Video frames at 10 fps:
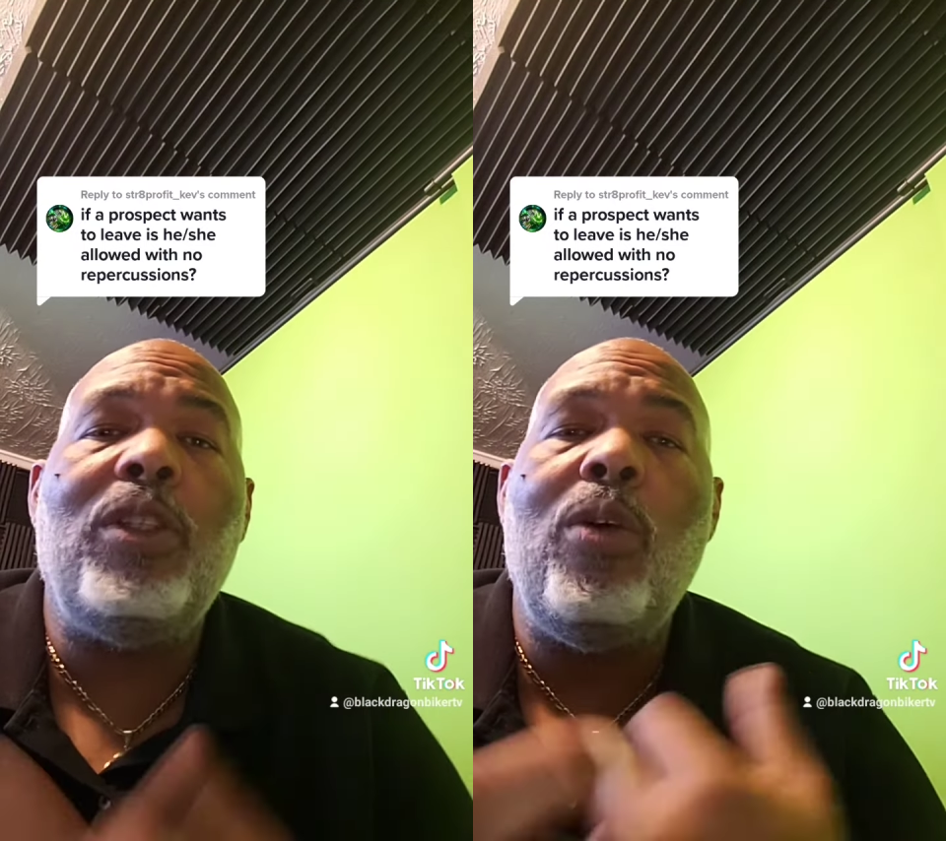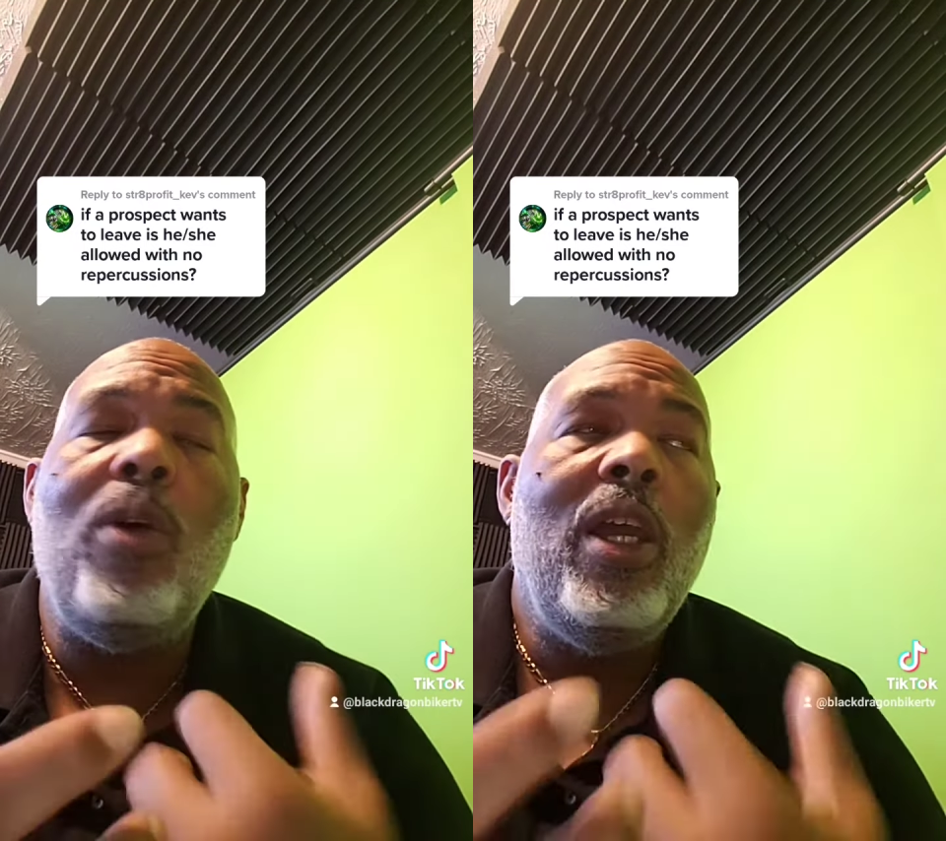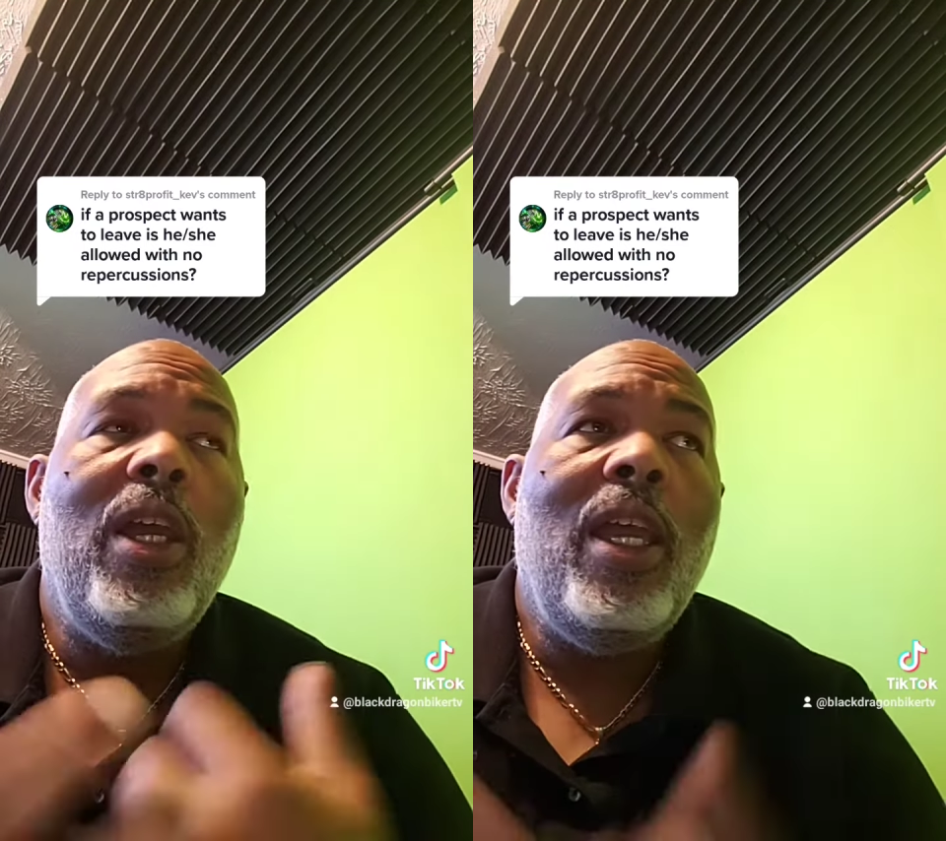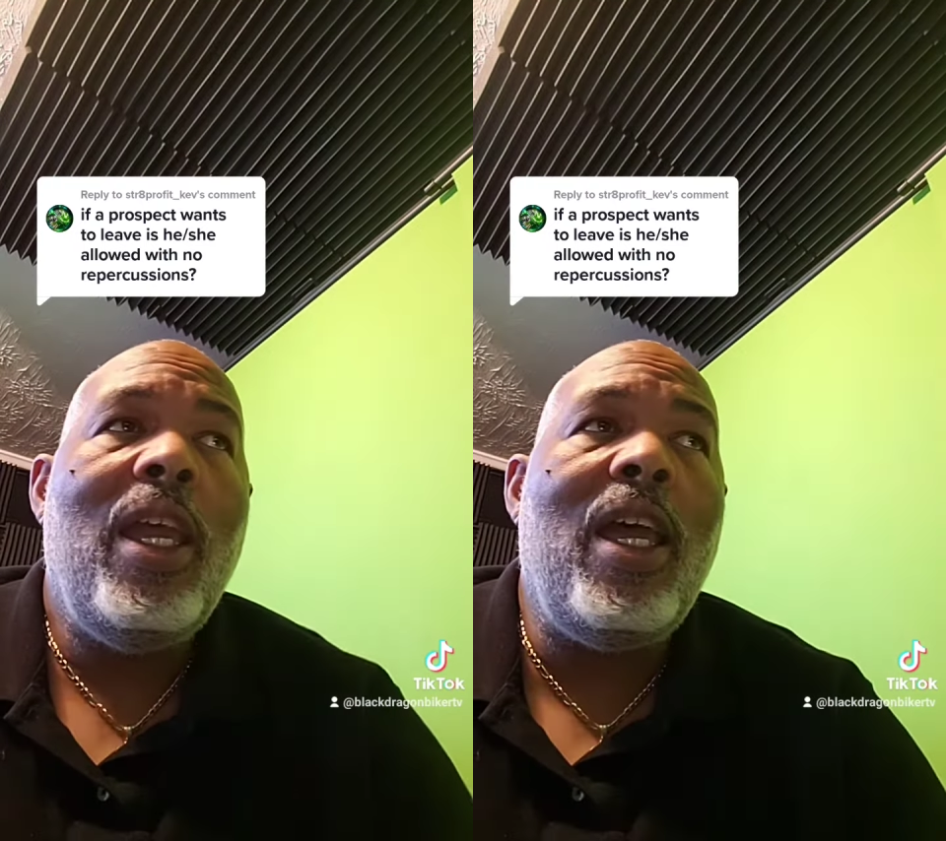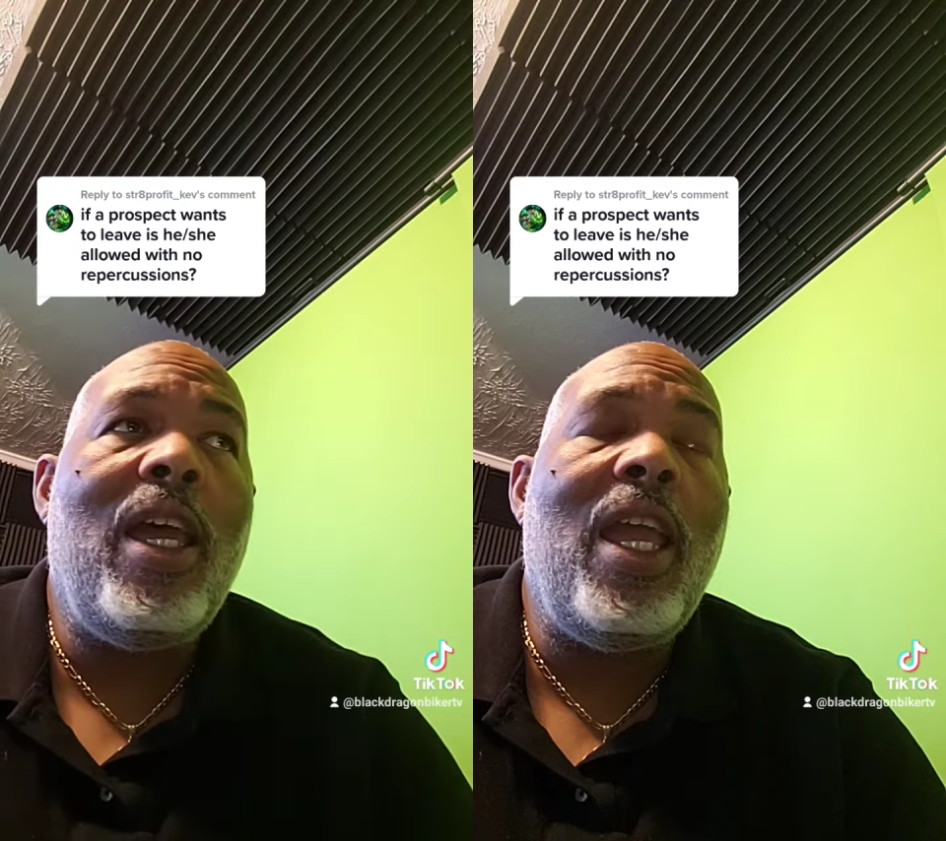So,
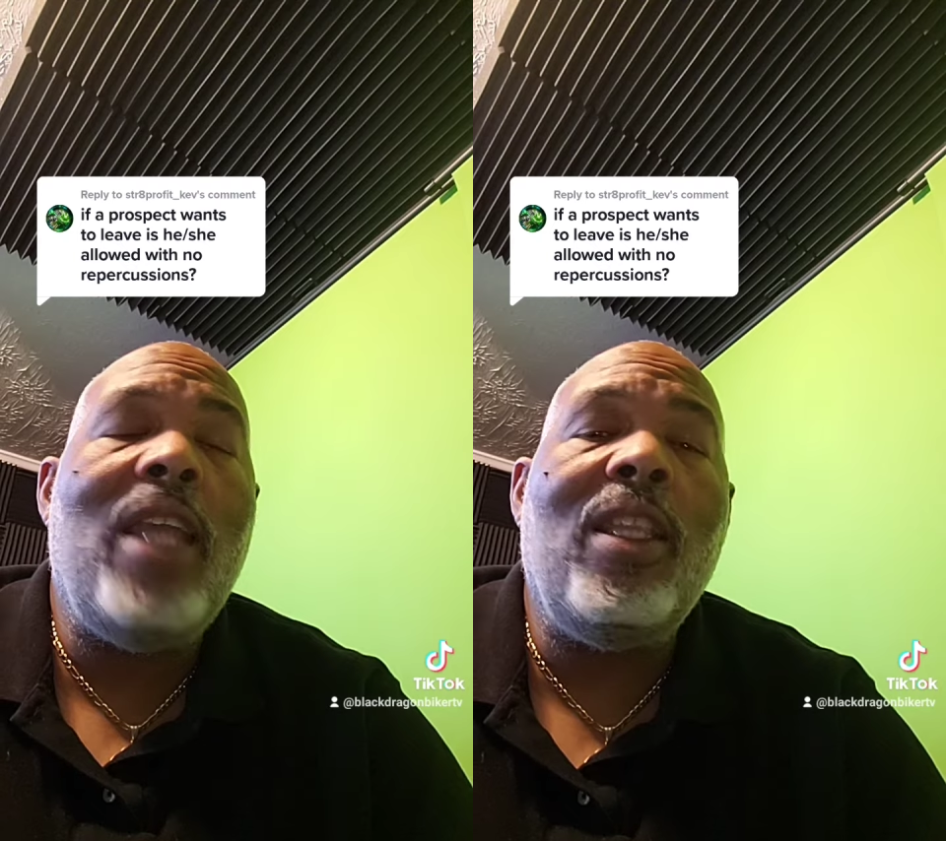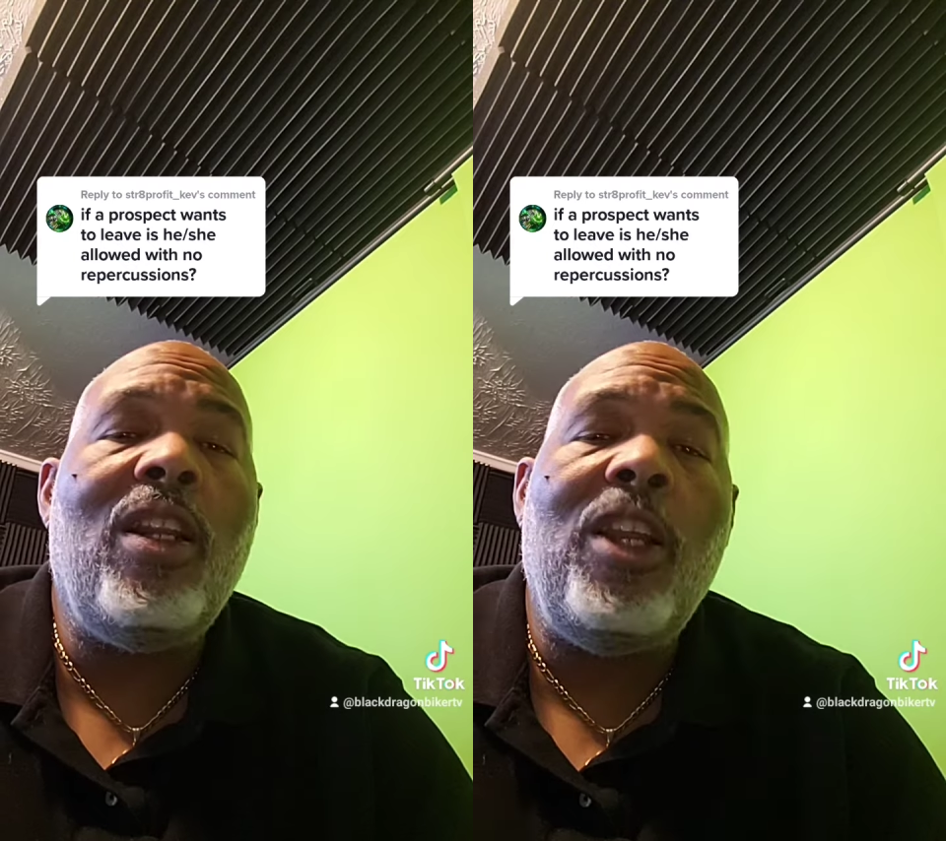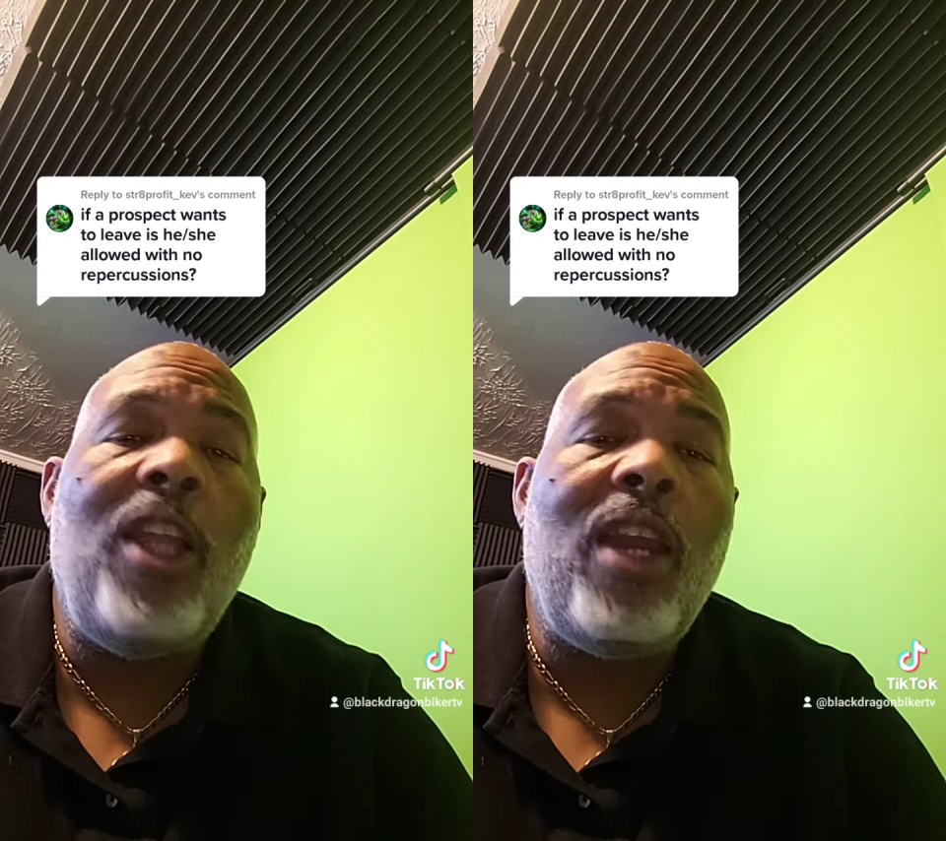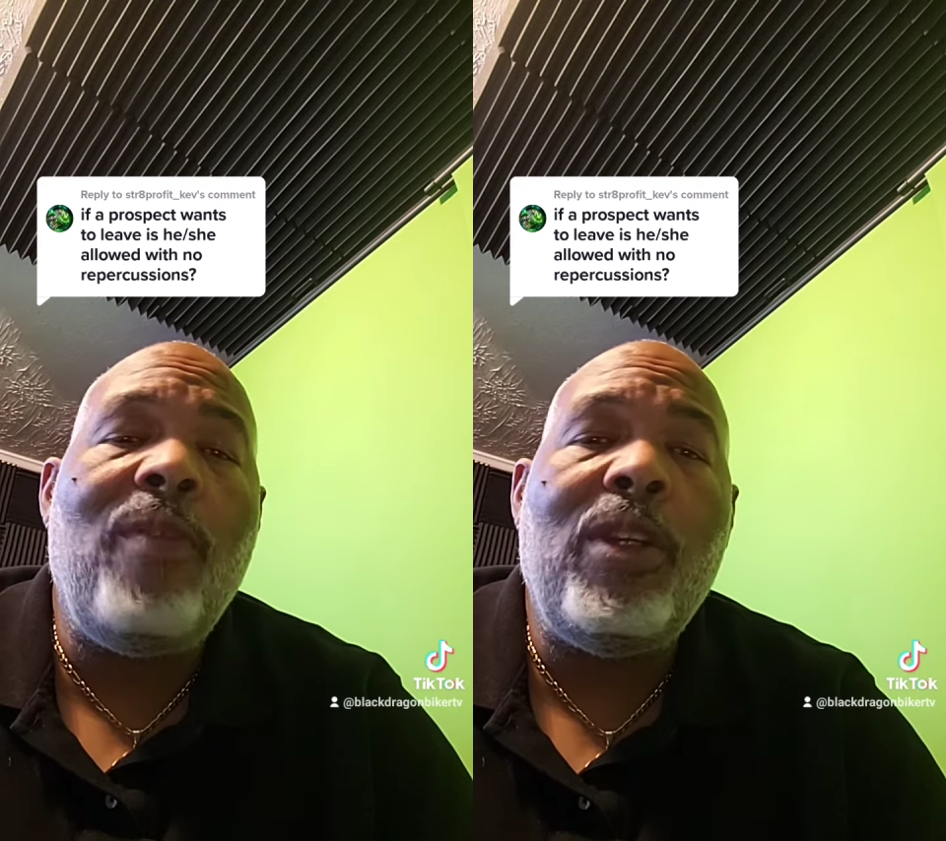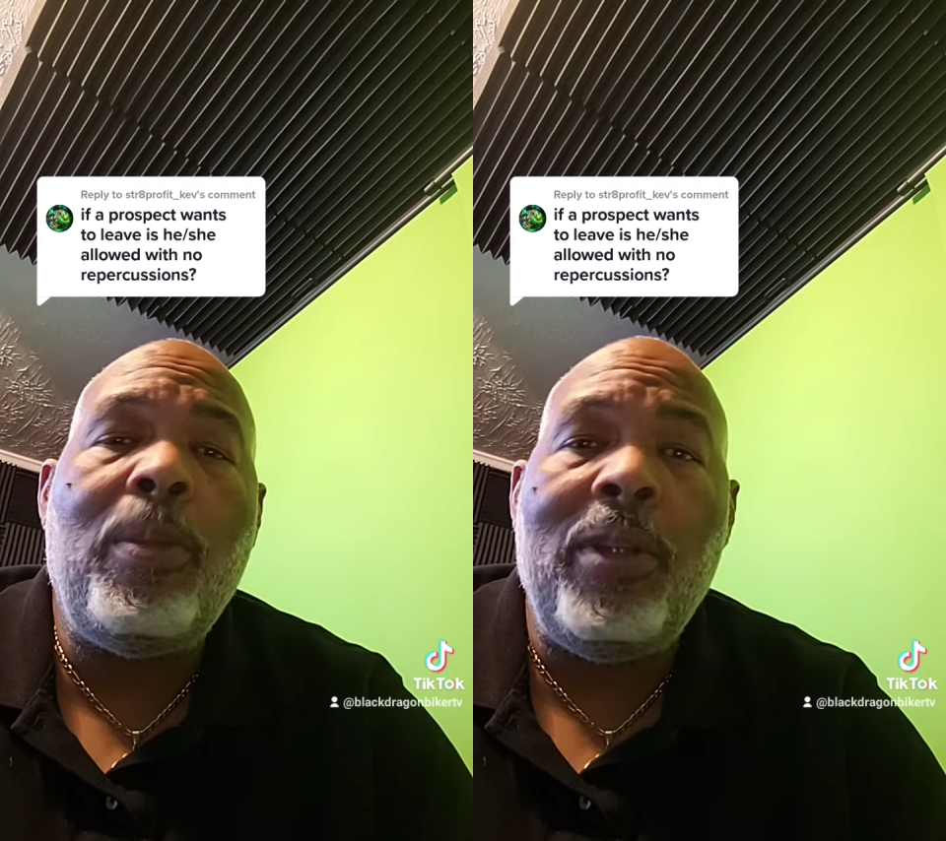uh, and then a lot
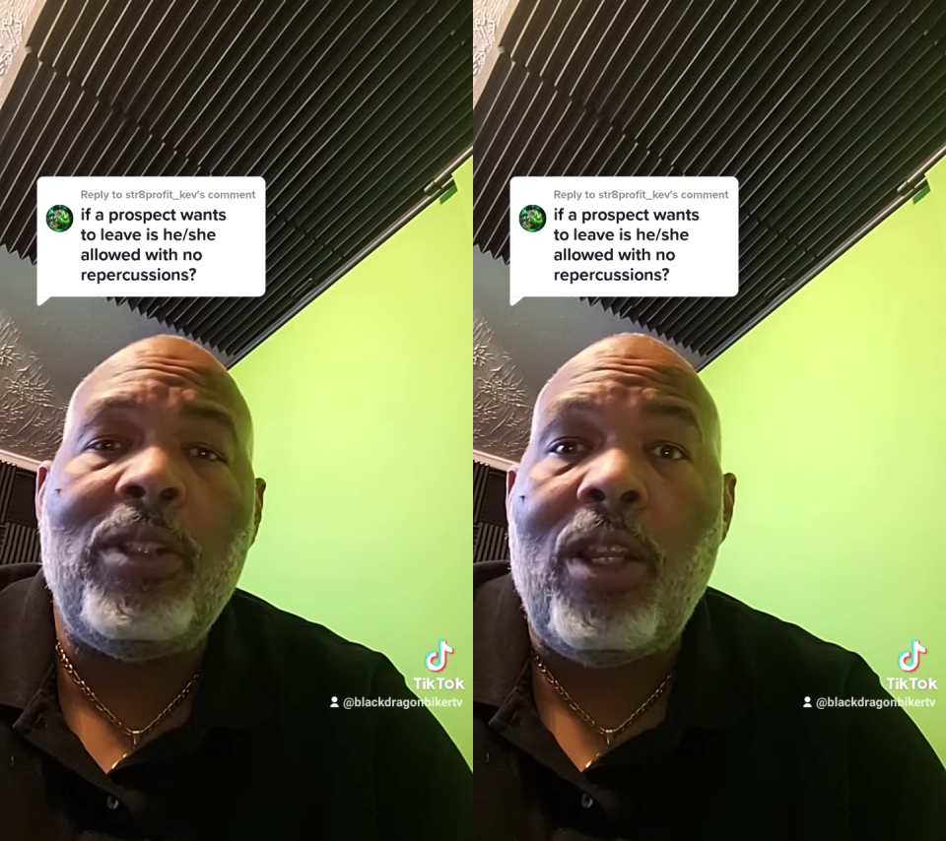of it depends